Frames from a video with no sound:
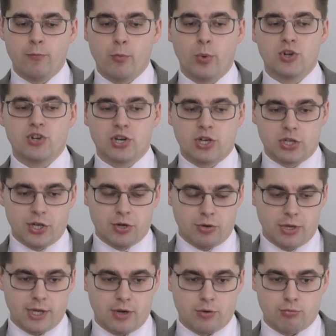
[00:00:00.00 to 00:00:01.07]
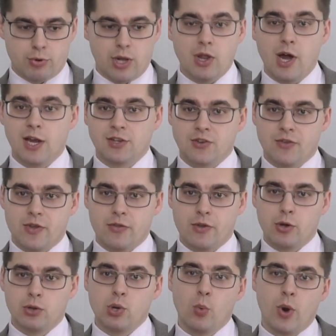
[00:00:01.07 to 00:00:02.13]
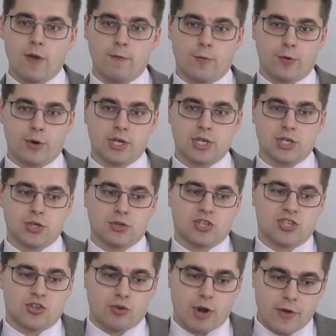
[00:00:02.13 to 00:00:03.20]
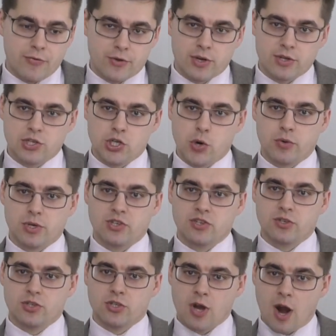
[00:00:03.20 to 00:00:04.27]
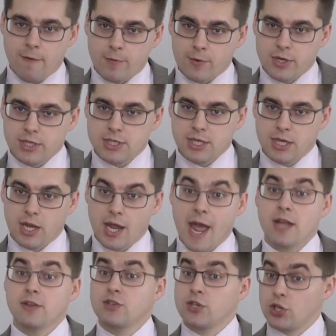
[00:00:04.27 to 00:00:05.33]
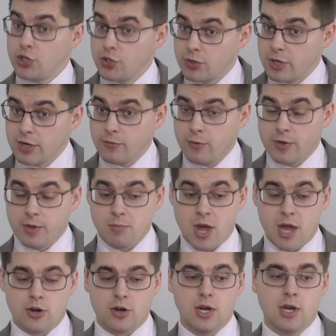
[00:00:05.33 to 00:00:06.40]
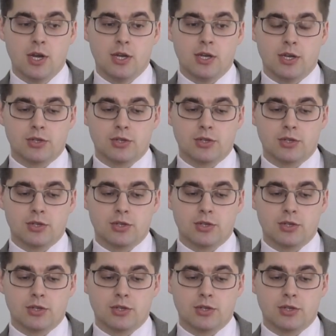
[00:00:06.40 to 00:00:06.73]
which clearly realizes that the only way for it to strengthen its own sovereignty and security, for that matter,